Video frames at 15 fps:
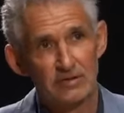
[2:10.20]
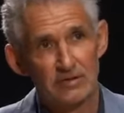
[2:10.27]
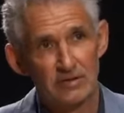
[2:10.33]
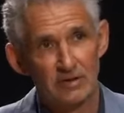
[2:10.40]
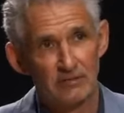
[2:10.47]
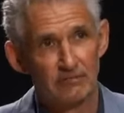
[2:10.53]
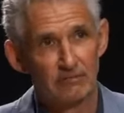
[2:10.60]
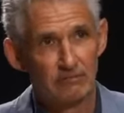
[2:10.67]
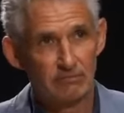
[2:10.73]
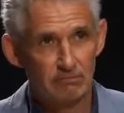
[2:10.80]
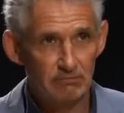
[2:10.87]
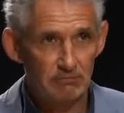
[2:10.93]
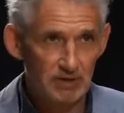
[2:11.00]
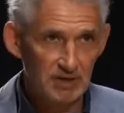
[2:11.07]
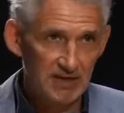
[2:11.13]
this sort of
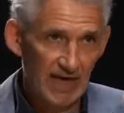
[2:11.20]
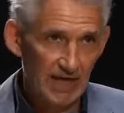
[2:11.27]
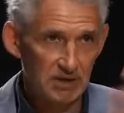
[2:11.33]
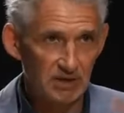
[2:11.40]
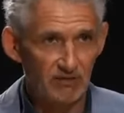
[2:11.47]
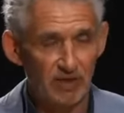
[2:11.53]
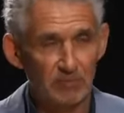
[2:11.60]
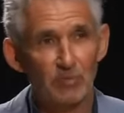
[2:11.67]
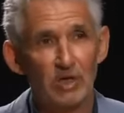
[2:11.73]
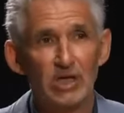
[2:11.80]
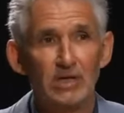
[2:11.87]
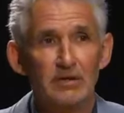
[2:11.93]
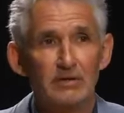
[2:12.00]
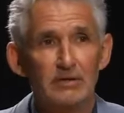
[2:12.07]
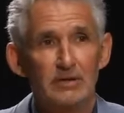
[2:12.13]
detective in
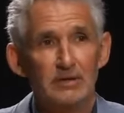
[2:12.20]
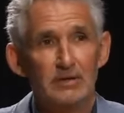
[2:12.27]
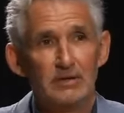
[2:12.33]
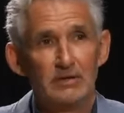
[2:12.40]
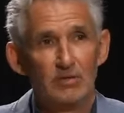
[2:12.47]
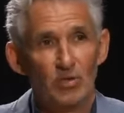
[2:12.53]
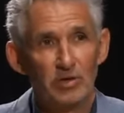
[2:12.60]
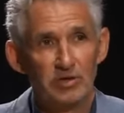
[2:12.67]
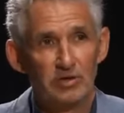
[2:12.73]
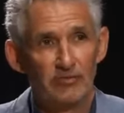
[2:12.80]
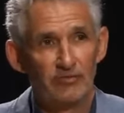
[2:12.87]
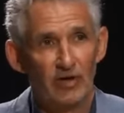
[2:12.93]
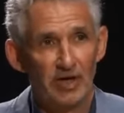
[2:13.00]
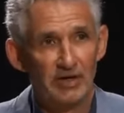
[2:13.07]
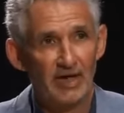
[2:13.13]
me that wanted
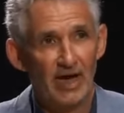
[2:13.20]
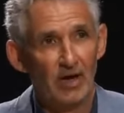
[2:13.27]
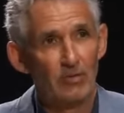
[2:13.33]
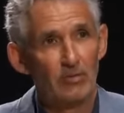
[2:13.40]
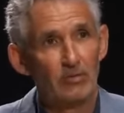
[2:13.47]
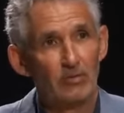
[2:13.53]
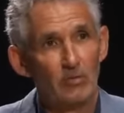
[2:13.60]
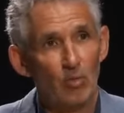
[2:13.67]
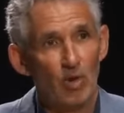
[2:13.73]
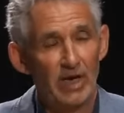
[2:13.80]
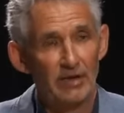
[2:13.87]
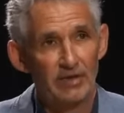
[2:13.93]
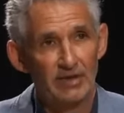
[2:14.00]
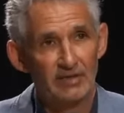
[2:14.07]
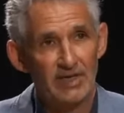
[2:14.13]
to find out
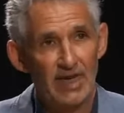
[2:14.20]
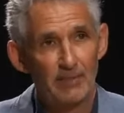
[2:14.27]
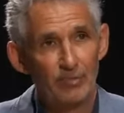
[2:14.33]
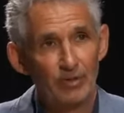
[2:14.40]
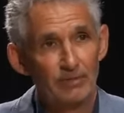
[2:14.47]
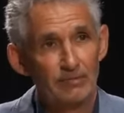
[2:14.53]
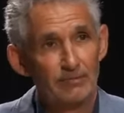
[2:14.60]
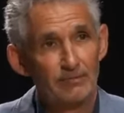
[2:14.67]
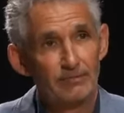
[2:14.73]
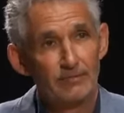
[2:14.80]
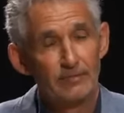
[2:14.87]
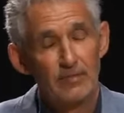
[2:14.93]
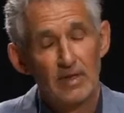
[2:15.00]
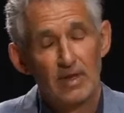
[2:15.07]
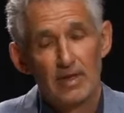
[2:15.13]
why things happen.
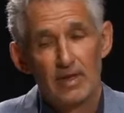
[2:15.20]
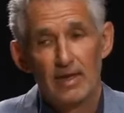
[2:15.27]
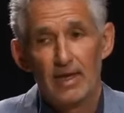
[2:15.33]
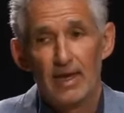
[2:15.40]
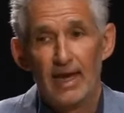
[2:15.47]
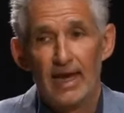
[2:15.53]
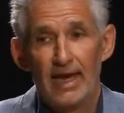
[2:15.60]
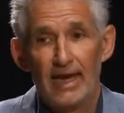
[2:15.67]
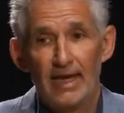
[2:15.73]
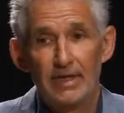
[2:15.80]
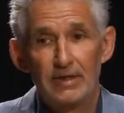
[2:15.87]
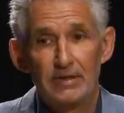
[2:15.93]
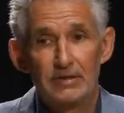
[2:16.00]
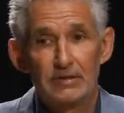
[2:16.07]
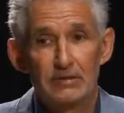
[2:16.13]

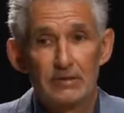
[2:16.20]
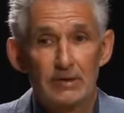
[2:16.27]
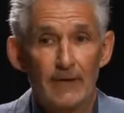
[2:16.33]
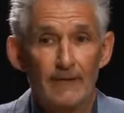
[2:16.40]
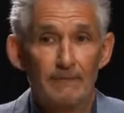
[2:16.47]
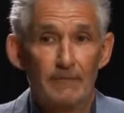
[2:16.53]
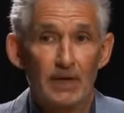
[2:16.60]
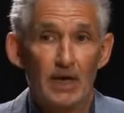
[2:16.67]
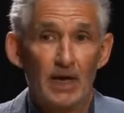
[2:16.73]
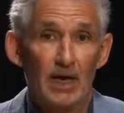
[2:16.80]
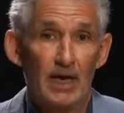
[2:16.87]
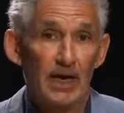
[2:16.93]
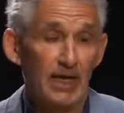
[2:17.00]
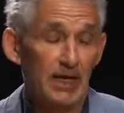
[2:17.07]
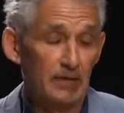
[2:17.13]
And
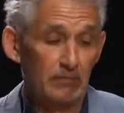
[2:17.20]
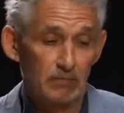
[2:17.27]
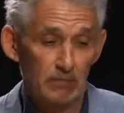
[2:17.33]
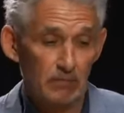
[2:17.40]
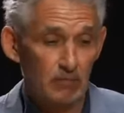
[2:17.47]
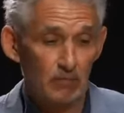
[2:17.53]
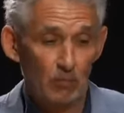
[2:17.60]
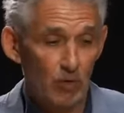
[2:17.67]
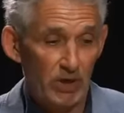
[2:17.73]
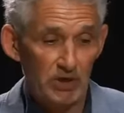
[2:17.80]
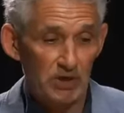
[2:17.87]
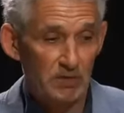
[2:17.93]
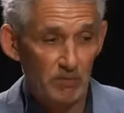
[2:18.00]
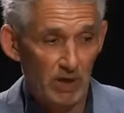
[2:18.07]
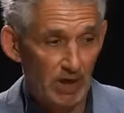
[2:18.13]
I, when
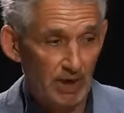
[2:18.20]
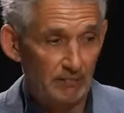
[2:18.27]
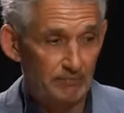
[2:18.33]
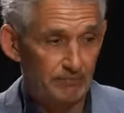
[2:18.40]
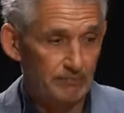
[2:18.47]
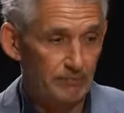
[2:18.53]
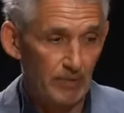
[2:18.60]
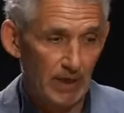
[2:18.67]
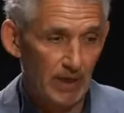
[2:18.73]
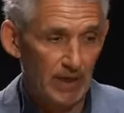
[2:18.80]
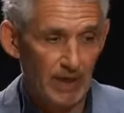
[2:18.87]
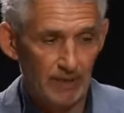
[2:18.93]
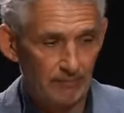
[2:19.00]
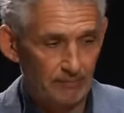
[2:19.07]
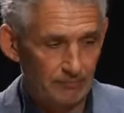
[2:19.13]
I did my
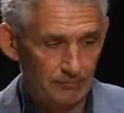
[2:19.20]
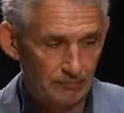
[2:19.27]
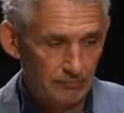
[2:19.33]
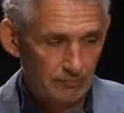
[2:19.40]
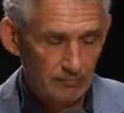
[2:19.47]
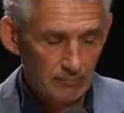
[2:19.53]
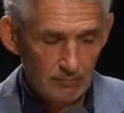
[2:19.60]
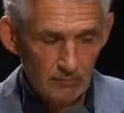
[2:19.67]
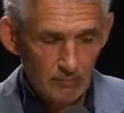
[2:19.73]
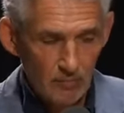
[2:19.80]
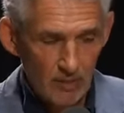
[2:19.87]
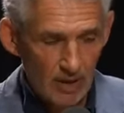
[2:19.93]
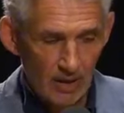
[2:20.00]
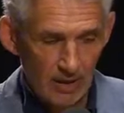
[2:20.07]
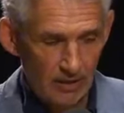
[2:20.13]
um,
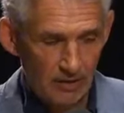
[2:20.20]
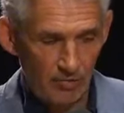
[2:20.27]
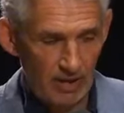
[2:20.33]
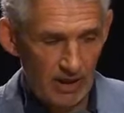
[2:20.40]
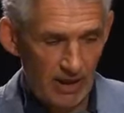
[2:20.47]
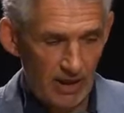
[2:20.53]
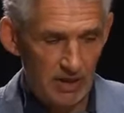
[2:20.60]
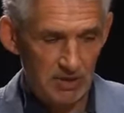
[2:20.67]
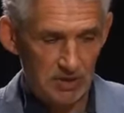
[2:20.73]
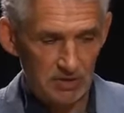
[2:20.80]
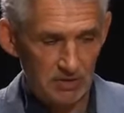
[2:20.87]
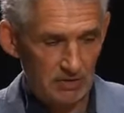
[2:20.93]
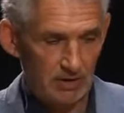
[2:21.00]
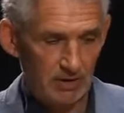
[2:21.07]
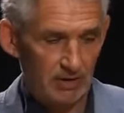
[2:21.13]
three
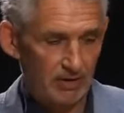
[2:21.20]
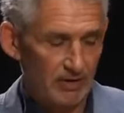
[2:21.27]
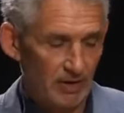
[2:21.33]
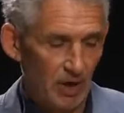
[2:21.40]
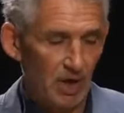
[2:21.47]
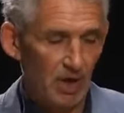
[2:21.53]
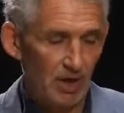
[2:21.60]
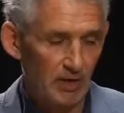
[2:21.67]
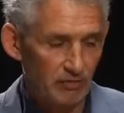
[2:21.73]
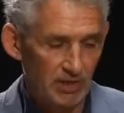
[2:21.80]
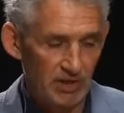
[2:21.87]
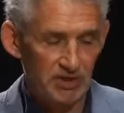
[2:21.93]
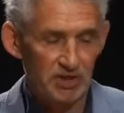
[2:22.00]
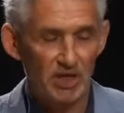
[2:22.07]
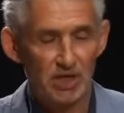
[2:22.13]
years uh,
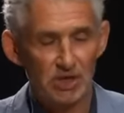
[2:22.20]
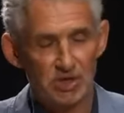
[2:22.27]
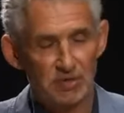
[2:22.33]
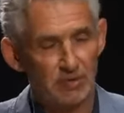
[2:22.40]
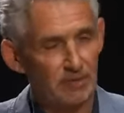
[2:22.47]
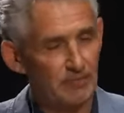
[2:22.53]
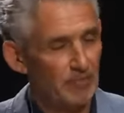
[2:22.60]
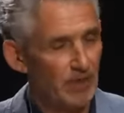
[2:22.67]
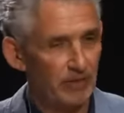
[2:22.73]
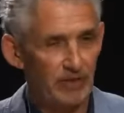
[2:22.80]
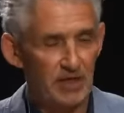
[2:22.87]
research and my